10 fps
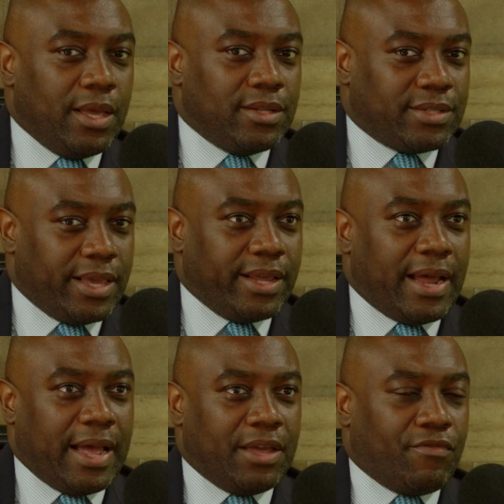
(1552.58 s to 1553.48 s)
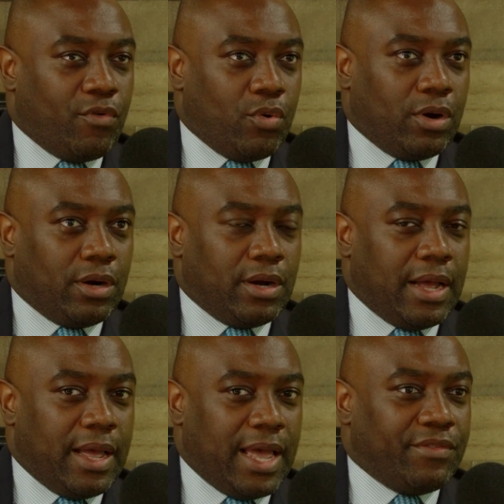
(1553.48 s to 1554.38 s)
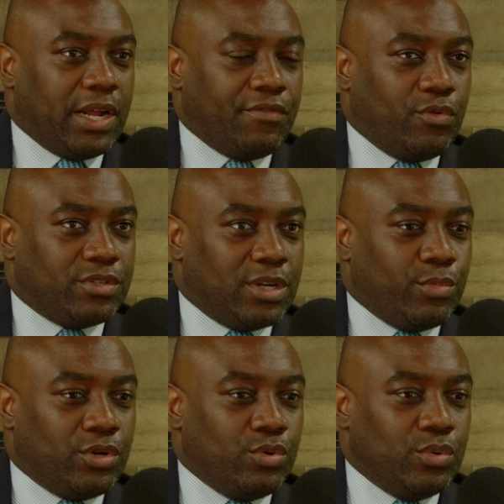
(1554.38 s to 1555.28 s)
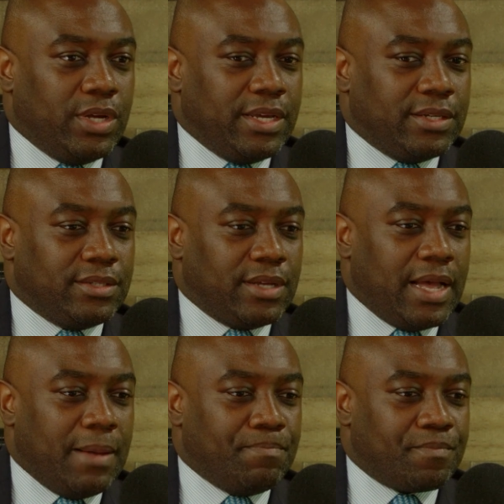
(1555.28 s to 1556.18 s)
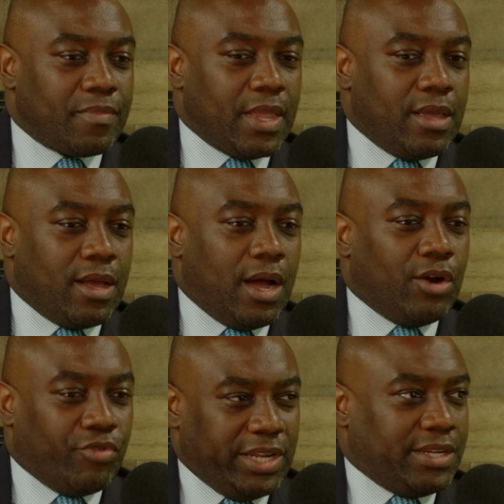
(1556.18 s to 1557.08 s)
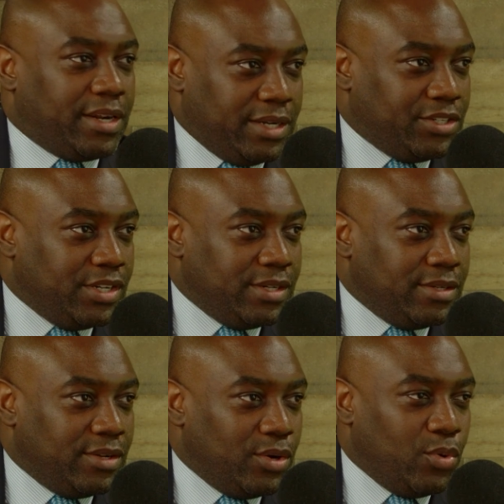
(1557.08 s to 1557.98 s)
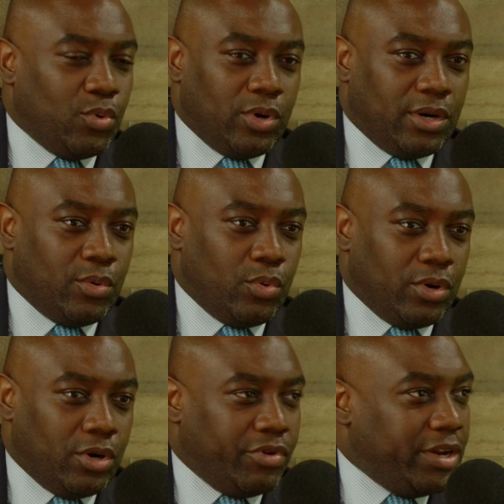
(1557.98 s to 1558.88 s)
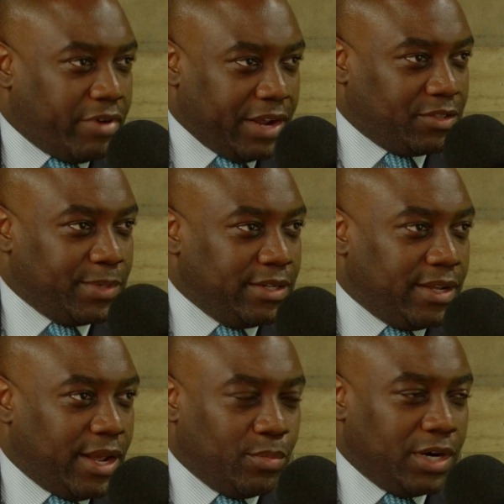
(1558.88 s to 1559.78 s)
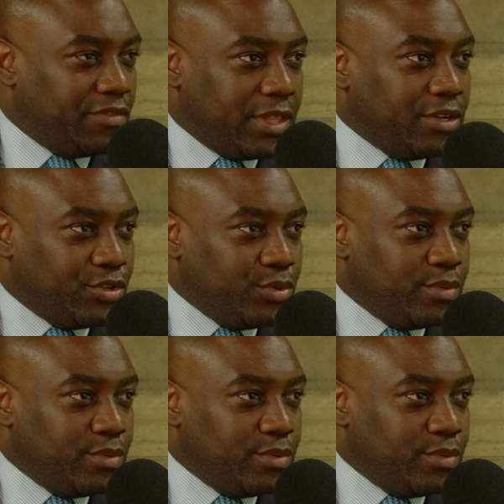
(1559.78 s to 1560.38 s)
take an eye for uh, have an eye for someone who is um, a great technician or or a great craftsman at whatever they do,